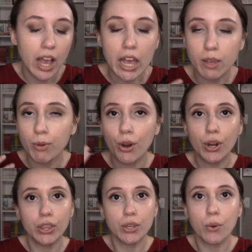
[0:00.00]
I am
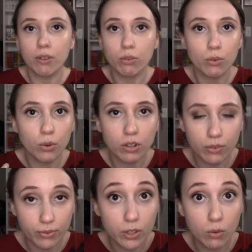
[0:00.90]
currently going through a
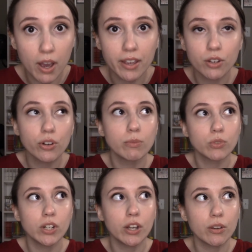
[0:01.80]
few eye creams
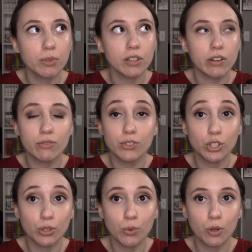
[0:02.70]
right now. I believe I have
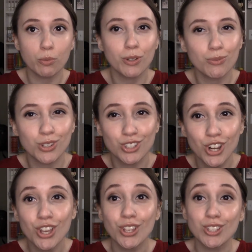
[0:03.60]
2 open, which
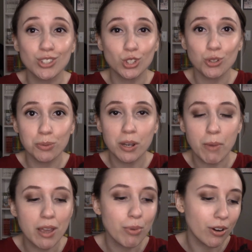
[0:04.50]
is stupid on
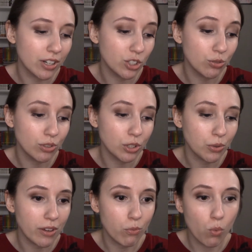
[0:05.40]
my part. I should really
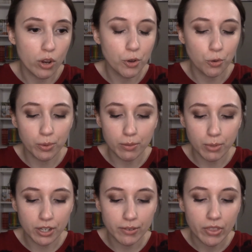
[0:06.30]
only have 1 open,
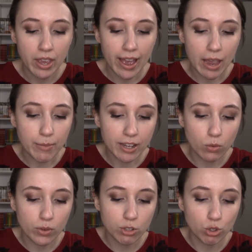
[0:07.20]
but I'm not
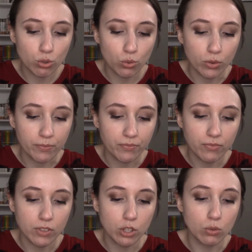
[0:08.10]
going to
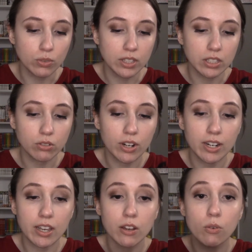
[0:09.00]
use this right
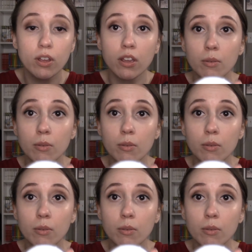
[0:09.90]
now.